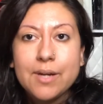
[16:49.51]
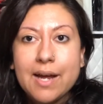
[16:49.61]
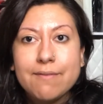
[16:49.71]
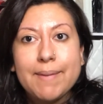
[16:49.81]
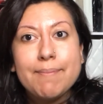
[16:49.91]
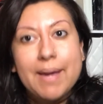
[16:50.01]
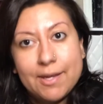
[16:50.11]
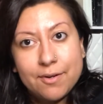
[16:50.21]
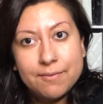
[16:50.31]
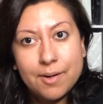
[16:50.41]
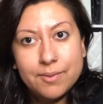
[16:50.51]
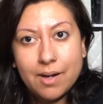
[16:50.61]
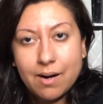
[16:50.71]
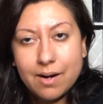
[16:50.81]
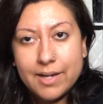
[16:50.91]
have my microphone
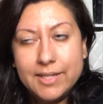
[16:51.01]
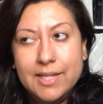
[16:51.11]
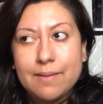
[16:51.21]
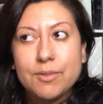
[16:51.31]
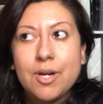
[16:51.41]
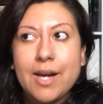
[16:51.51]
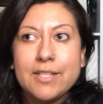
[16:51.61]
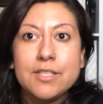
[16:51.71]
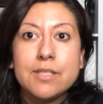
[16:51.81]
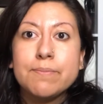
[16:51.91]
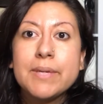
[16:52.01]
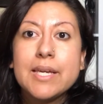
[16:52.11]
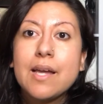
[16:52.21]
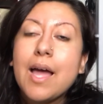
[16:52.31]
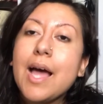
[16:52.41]
on and I'm trying to
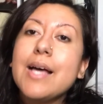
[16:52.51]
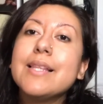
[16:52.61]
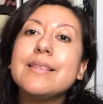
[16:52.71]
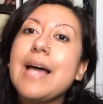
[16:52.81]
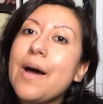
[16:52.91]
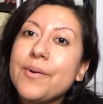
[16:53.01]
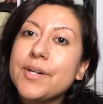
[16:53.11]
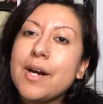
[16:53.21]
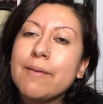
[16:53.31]
speak louder.